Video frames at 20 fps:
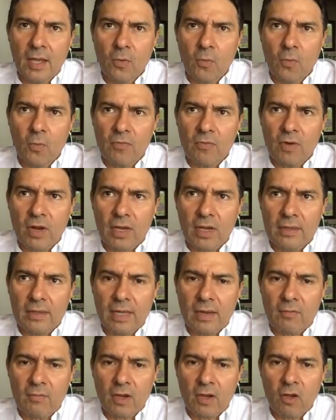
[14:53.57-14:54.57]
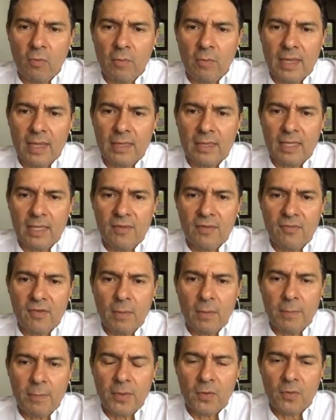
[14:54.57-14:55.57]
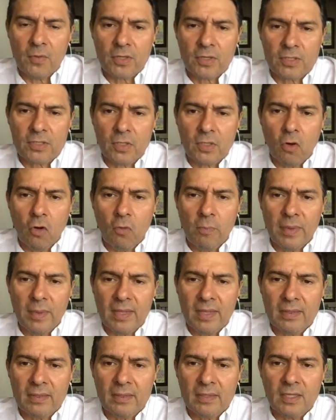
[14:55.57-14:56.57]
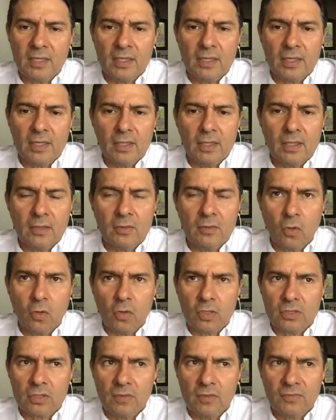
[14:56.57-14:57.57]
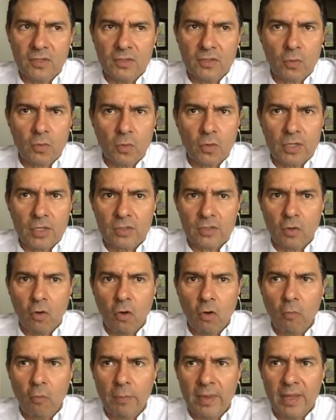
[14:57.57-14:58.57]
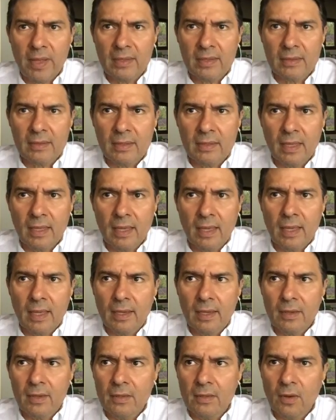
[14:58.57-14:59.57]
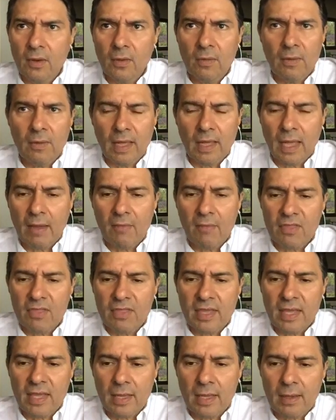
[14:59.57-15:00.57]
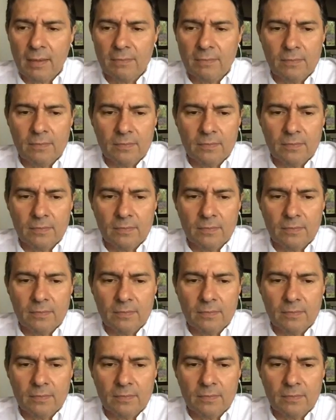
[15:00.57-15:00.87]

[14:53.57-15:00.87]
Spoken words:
They recommend leave computers open, doors of the drawers open, everything